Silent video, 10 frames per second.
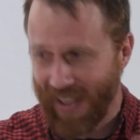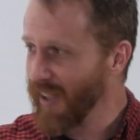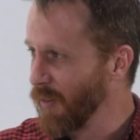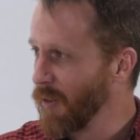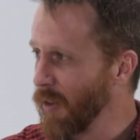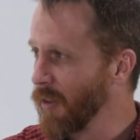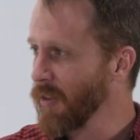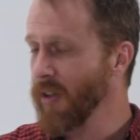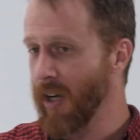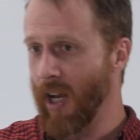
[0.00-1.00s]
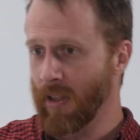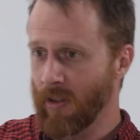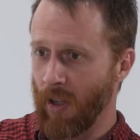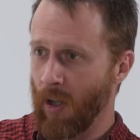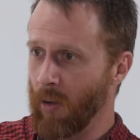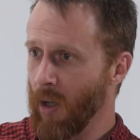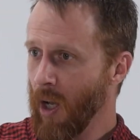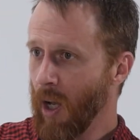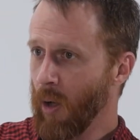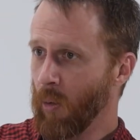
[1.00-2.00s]
I'm going to do it. And so
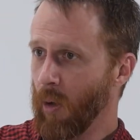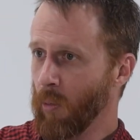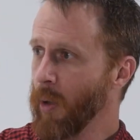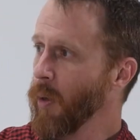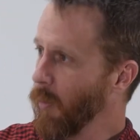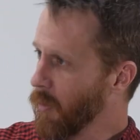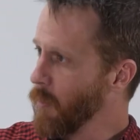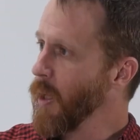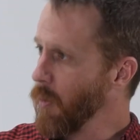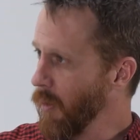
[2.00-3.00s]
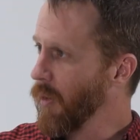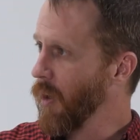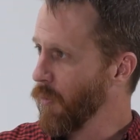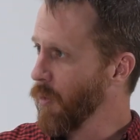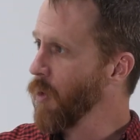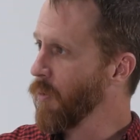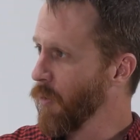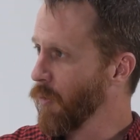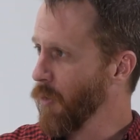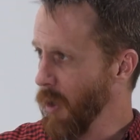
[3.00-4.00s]
we were able to meet with a few of
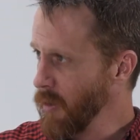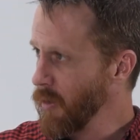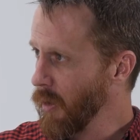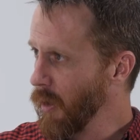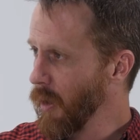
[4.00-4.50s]
your friends.